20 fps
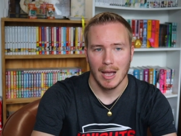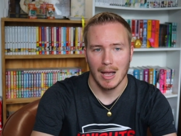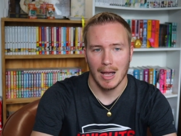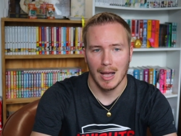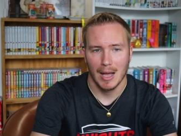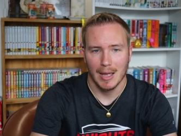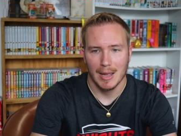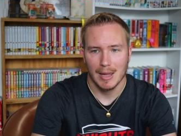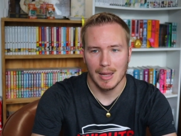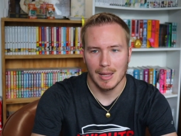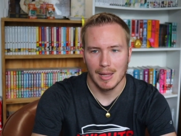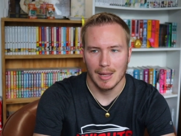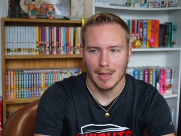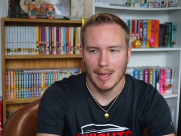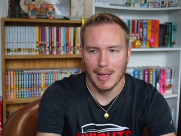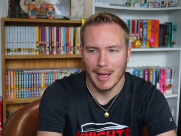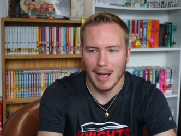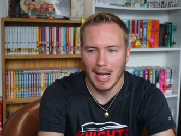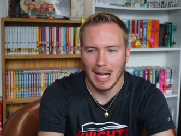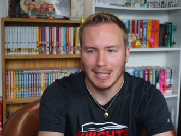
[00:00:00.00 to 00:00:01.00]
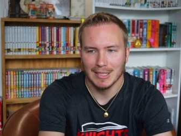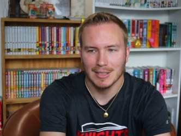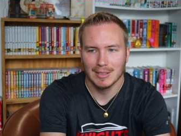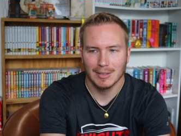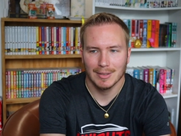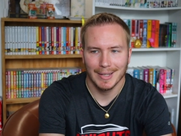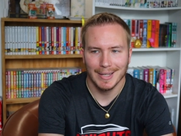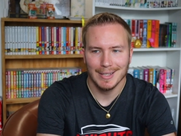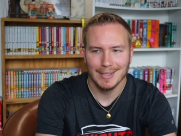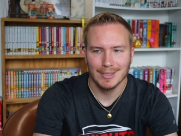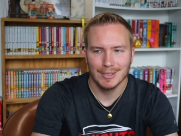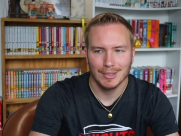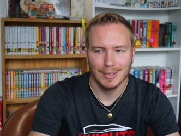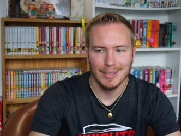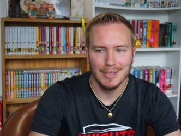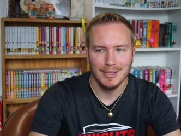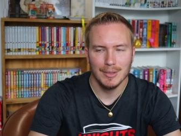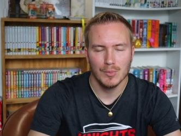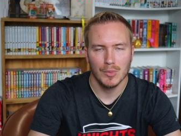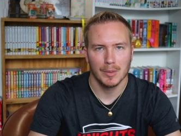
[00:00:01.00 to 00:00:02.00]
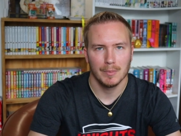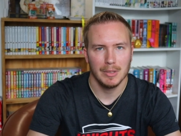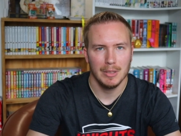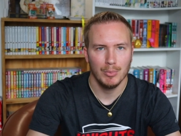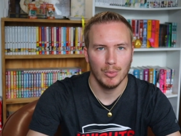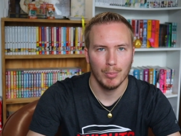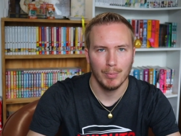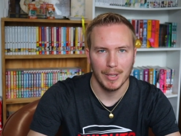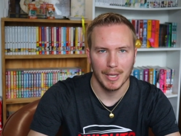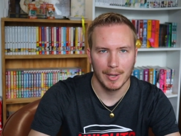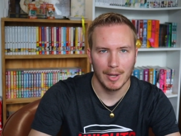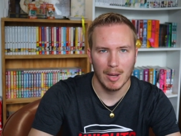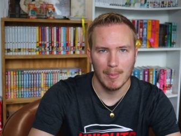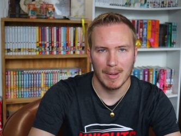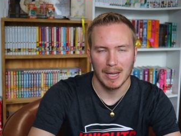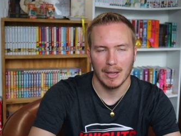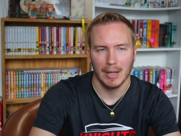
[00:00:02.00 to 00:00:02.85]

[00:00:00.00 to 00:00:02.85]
I I just like seeing what people pick up.